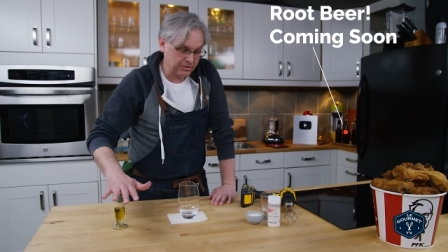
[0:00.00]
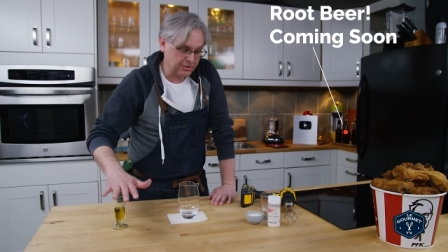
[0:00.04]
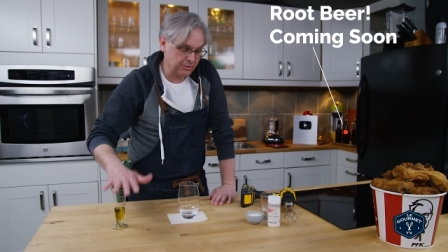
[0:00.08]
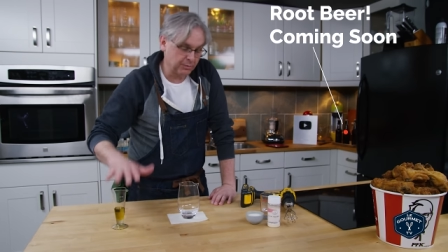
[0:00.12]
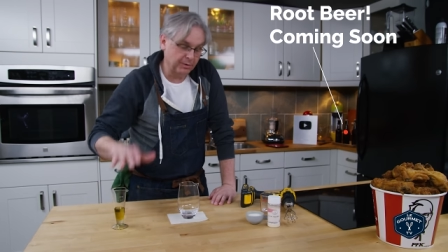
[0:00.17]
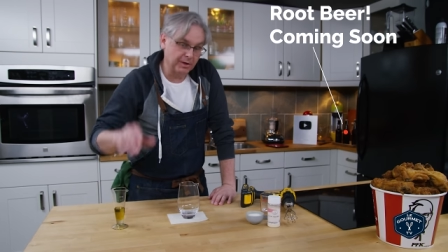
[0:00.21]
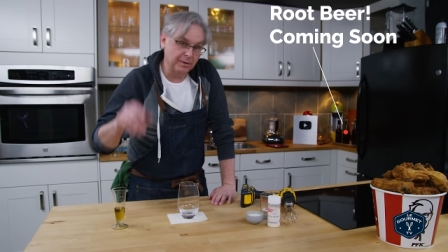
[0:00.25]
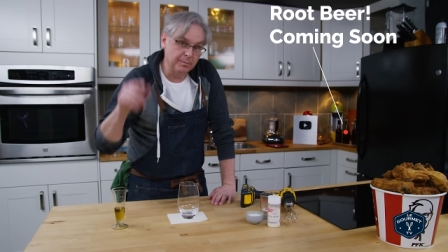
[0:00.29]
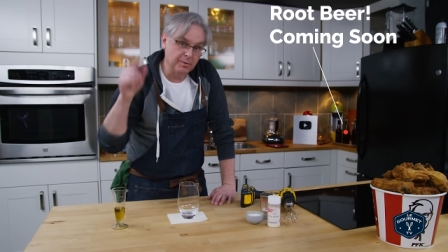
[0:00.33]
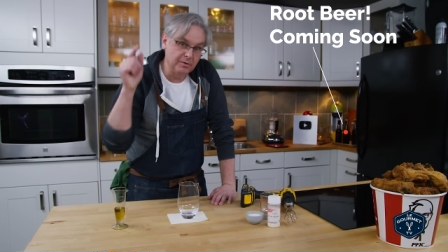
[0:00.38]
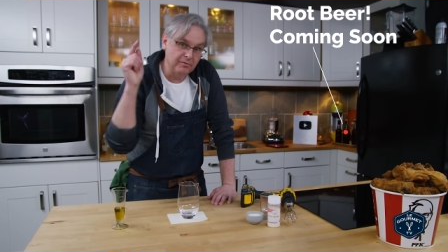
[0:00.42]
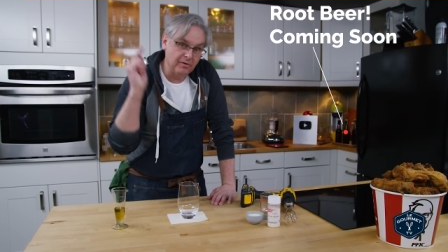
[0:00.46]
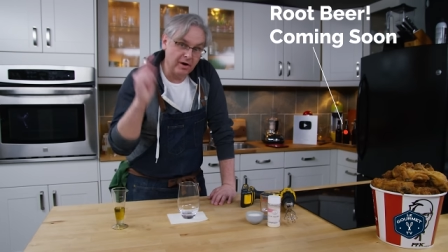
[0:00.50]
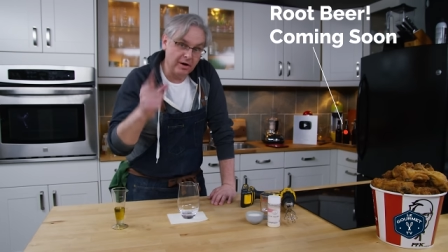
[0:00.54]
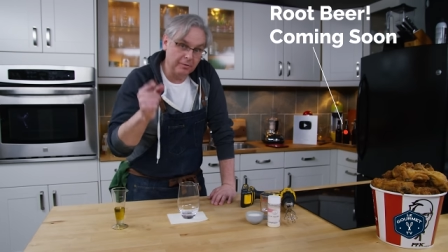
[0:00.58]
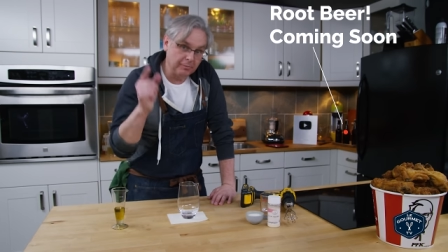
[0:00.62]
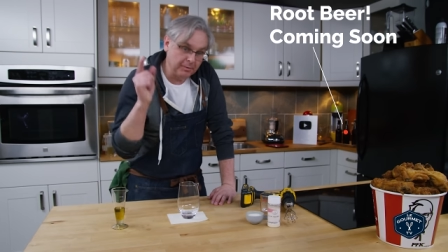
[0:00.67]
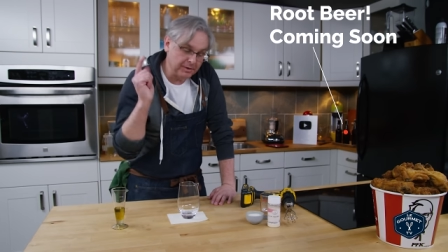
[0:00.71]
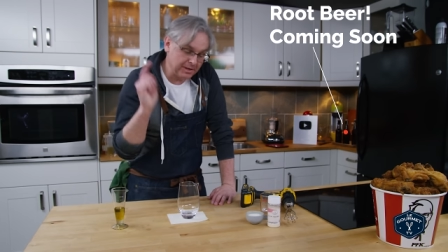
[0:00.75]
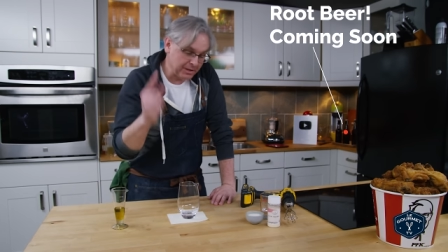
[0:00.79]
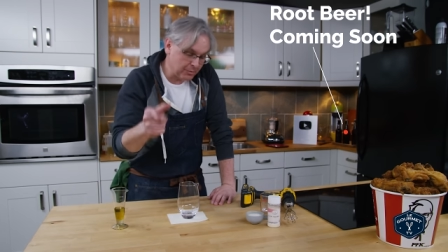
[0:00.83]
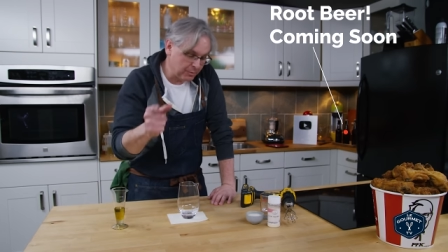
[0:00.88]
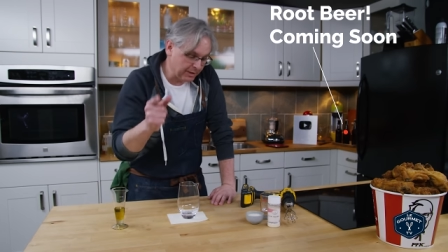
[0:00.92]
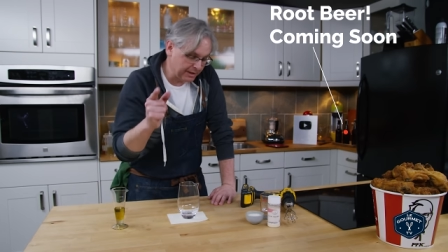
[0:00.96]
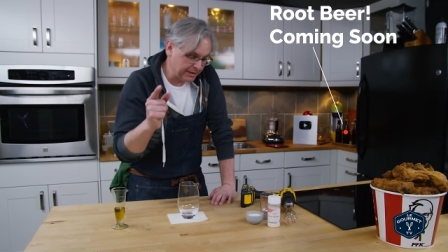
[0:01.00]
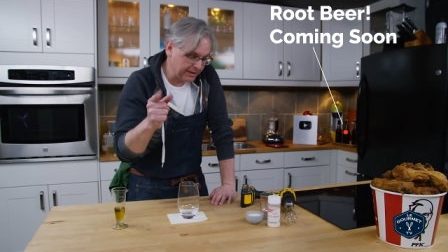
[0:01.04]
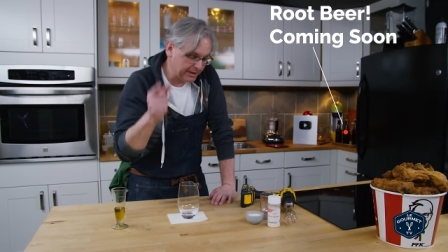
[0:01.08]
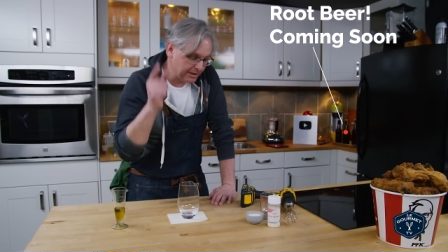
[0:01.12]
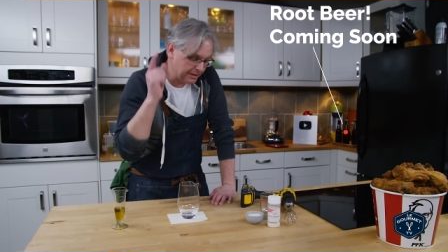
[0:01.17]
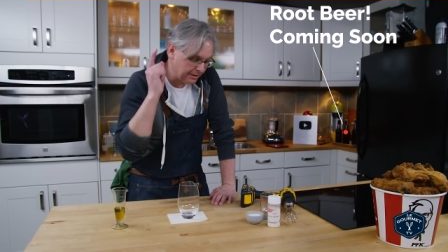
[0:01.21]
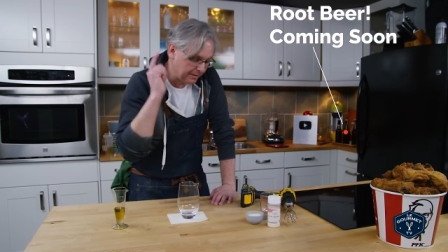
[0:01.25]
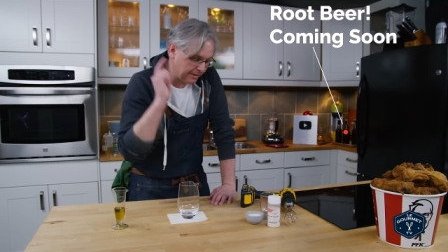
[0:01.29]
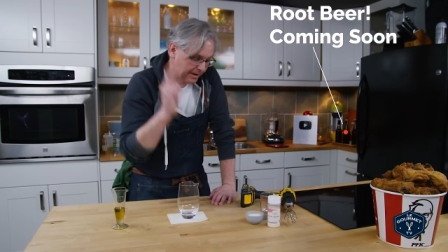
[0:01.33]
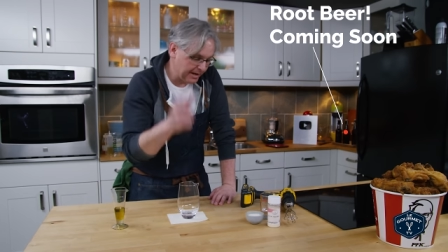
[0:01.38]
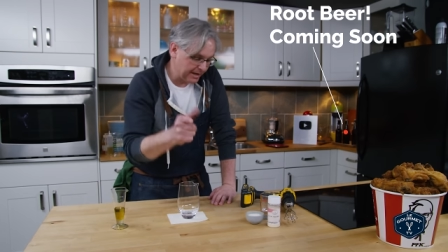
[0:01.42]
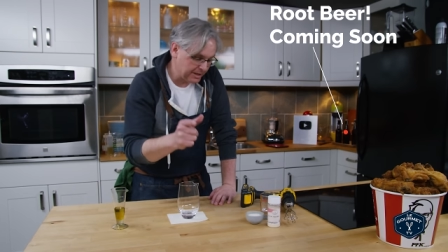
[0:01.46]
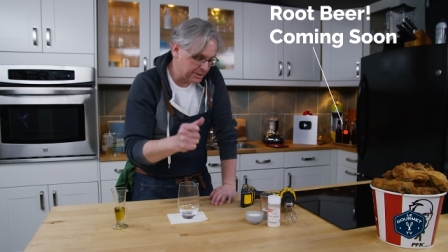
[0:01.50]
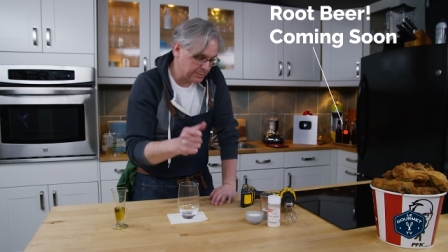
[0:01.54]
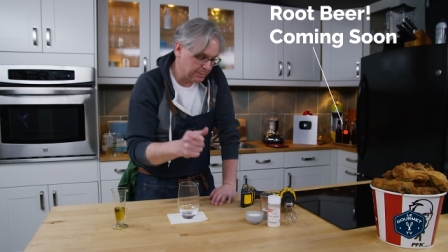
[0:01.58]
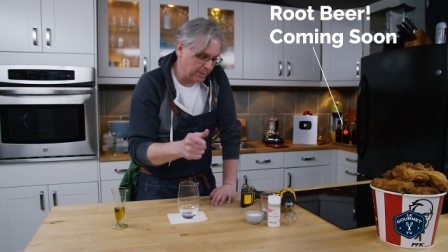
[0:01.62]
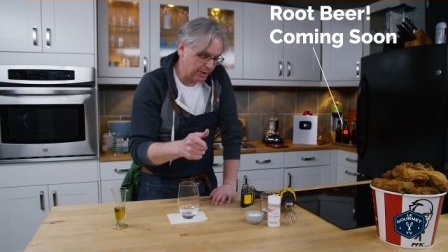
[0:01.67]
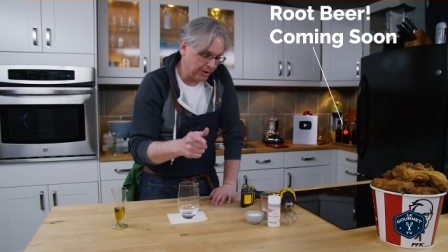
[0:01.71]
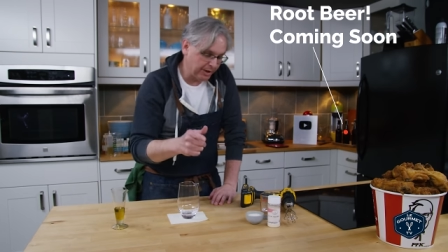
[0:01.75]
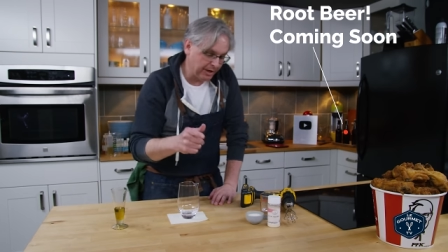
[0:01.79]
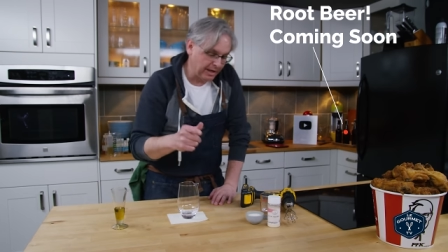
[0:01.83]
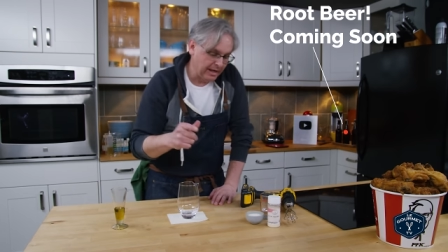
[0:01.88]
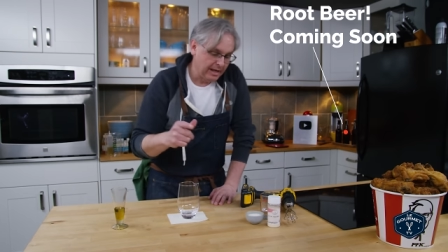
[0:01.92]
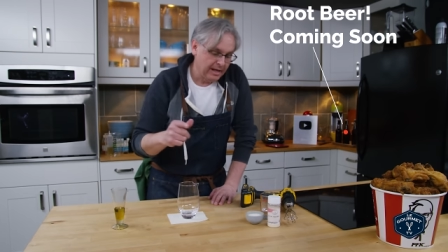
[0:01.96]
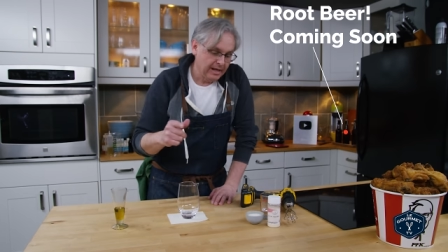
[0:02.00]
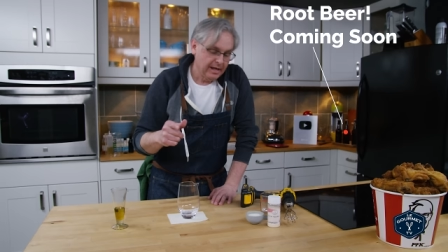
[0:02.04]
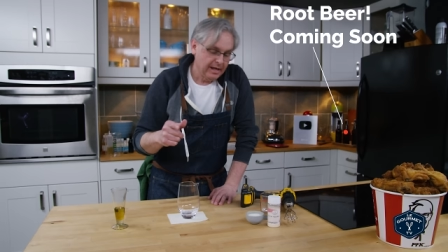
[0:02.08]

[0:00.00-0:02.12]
So we're going to move on really quickly to the next part.